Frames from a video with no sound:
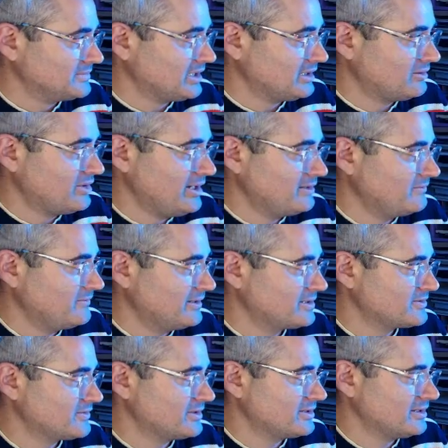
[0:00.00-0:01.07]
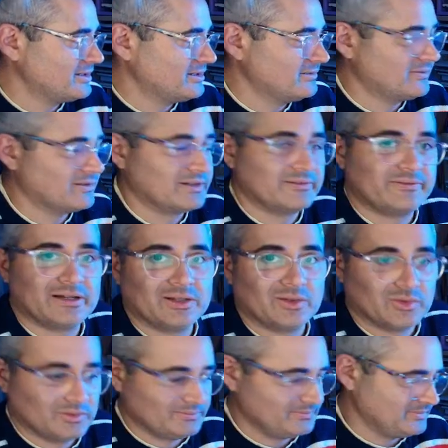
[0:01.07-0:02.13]
Ray, thanks for the
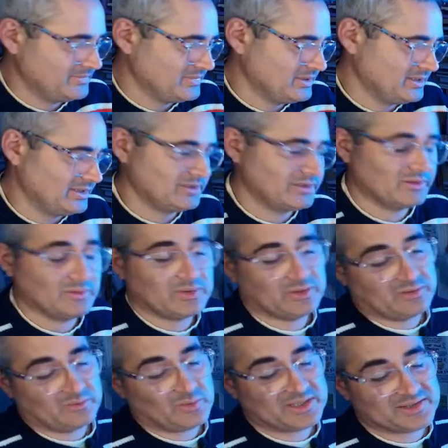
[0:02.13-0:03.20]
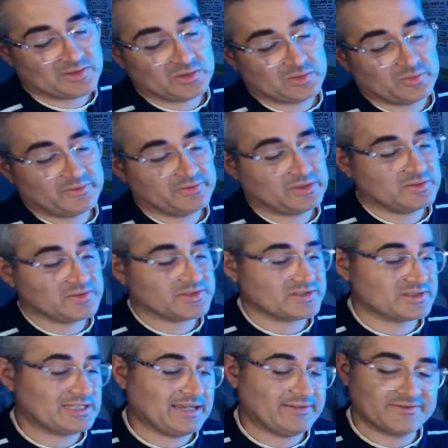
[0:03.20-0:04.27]
follow. You know what's good with
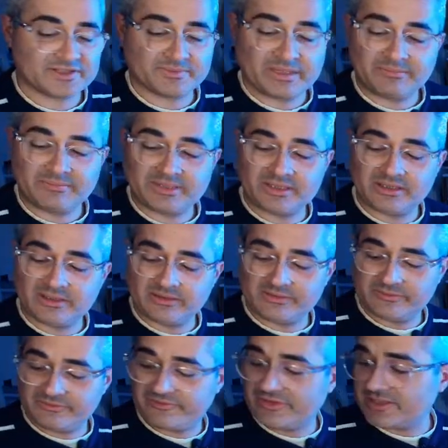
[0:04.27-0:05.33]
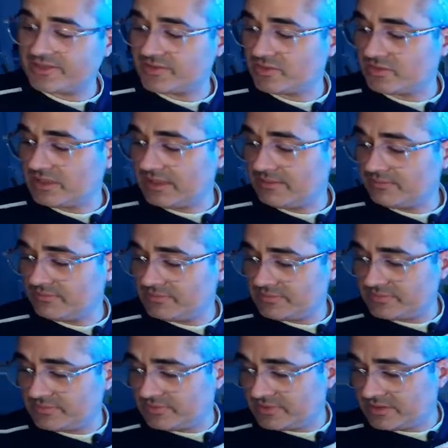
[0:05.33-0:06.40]
those lives, maybe thanks to them
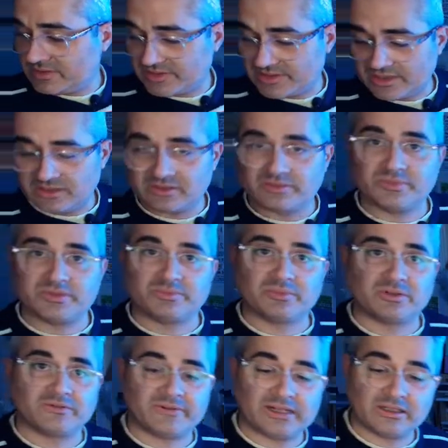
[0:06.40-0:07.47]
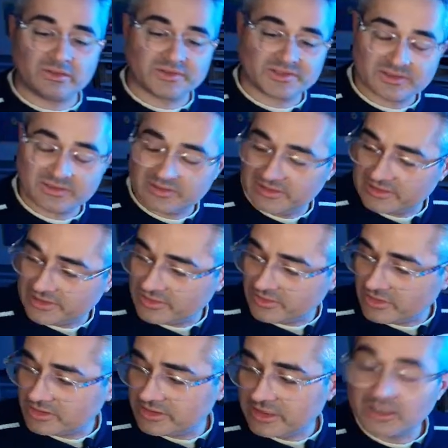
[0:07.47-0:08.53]
there's a little bit more follows here
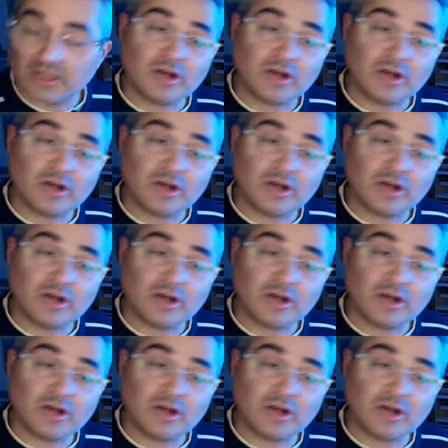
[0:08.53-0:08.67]
or there.